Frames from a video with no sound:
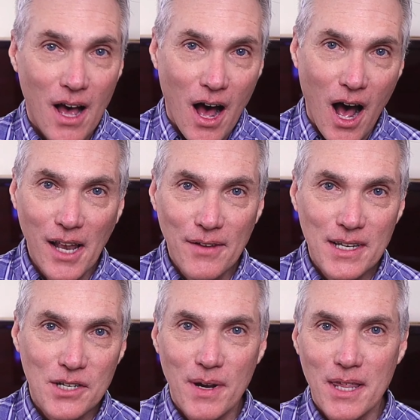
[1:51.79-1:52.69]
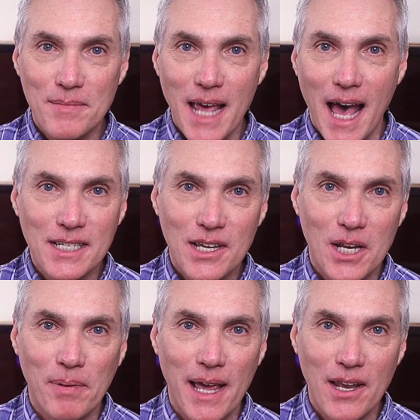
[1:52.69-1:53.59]
All of these rhythms ask you to
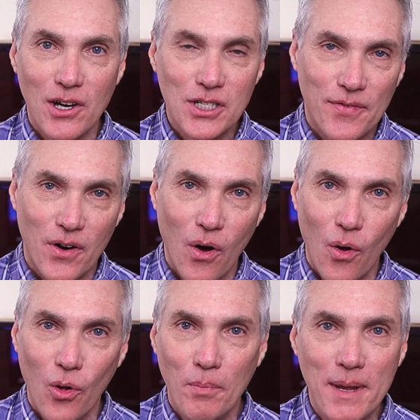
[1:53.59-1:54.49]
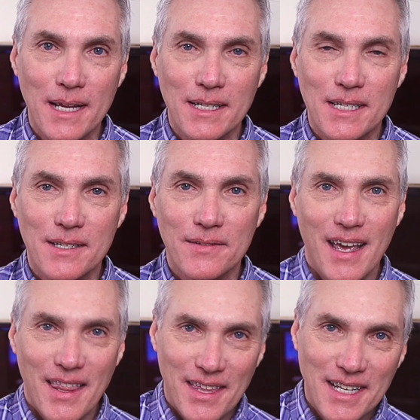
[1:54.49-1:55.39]
play notes for whole beats.
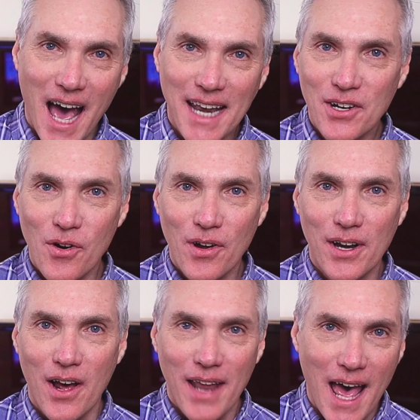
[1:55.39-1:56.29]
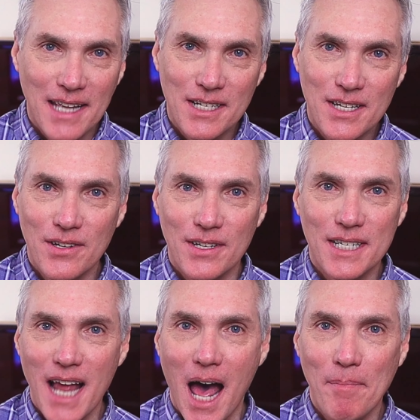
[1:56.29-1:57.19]
The dotted quarter note asks you to
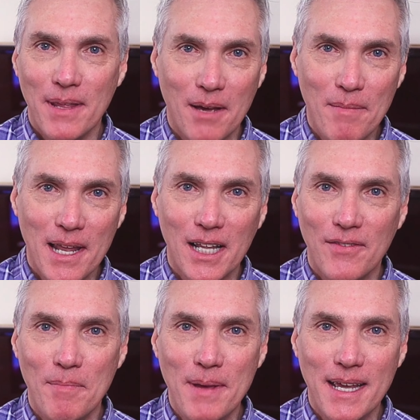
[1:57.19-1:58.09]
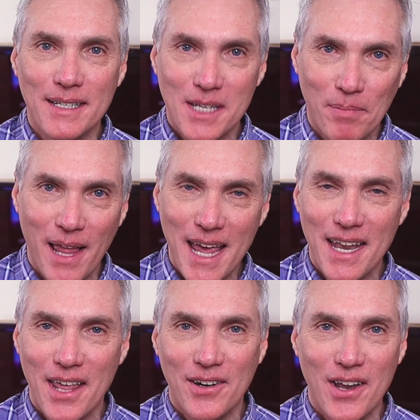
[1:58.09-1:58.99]
stop in the middle of a beat to play
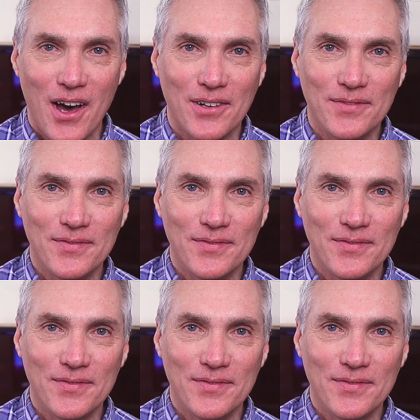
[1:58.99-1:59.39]
another note.